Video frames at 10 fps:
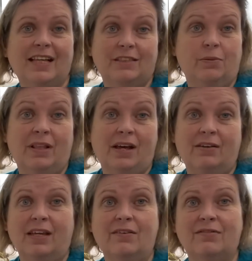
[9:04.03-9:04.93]
that's
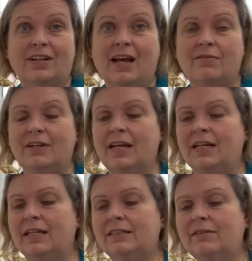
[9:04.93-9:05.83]
without even having
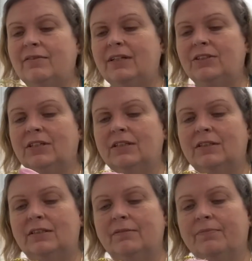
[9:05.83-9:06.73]
any
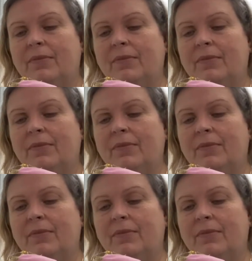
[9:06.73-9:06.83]
interventions.